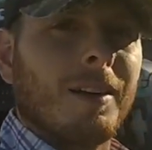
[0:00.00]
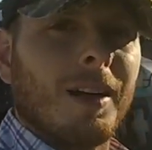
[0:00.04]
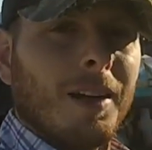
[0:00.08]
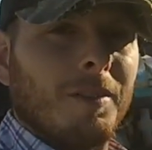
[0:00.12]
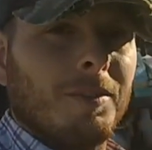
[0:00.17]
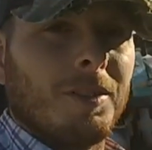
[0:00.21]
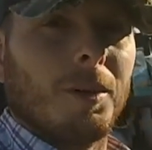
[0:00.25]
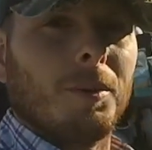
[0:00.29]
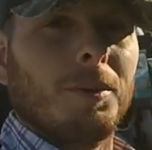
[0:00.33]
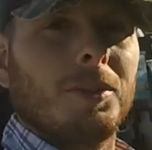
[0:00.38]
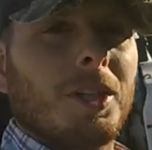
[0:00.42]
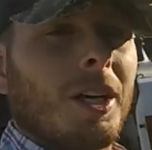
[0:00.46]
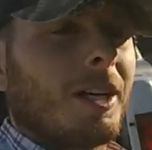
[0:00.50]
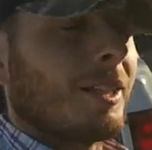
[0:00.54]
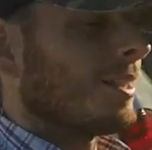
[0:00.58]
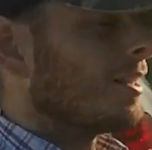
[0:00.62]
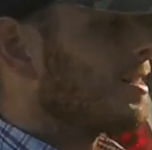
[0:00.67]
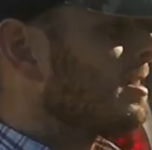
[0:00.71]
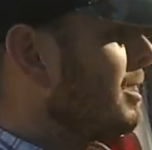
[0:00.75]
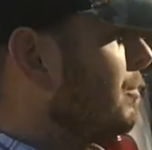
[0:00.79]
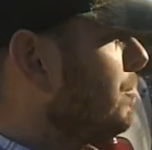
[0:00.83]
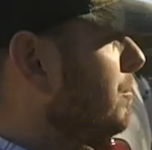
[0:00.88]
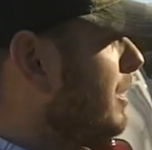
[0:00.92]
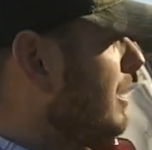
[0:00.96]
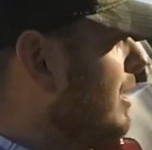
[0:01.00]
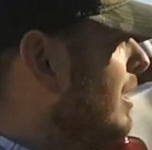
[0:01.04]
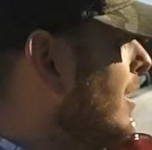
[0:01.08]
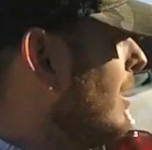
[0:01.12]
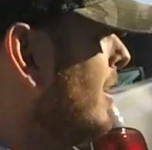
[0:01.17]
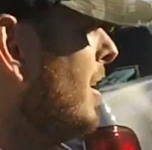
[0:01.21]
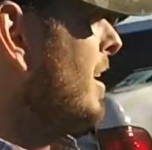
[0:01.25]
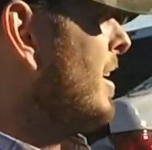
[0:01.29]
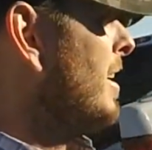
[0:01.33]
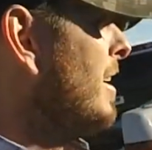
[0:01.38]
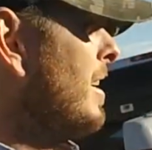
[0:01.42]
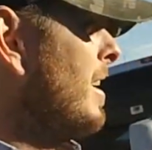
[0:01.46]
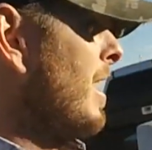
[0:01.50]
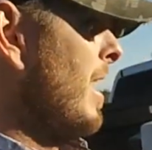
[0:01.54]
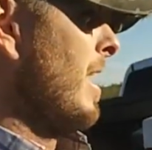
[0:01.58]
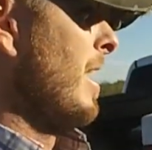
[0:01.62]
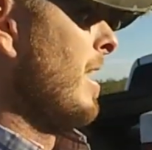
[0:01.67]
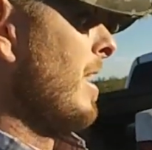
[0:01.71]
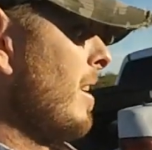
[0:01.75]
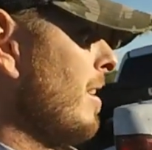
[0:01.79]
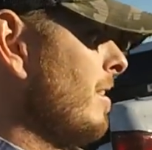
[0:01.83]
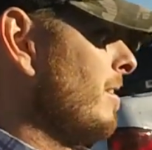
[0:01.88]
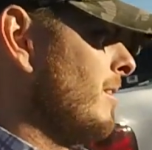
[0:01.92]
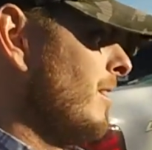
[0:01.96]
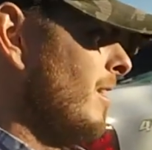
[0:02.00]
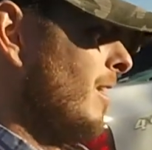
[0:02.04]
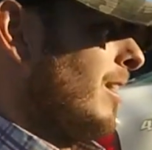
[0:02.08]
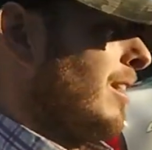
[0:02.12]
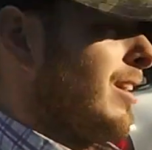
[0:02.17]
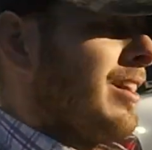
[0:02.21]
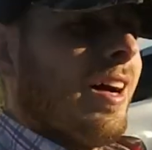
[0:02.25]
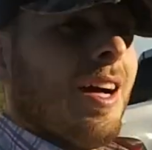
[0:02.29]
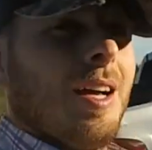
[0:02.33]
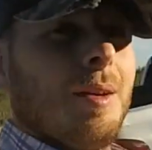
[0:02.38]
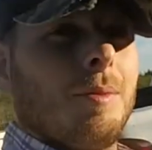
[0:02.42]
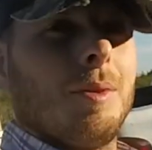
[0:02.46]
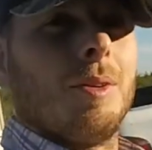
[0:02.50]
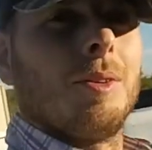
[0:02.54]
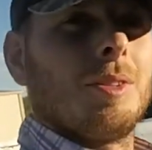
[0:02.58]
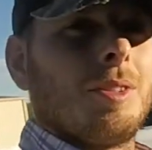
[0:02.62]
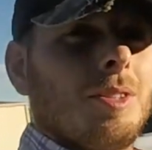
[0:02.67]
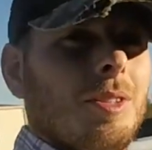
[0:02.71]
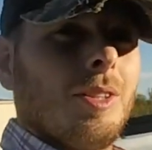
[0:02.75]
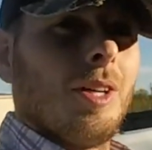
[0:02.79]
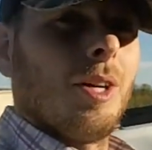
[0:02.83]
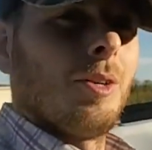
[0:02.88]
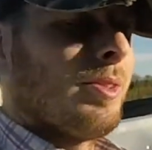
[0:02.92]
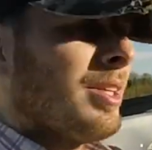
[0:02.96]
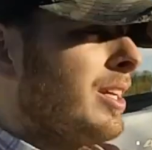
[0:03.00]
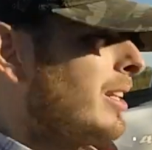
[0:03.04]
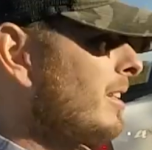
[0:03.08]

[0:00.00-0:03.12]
I've double checked it's empty. And I'm going to load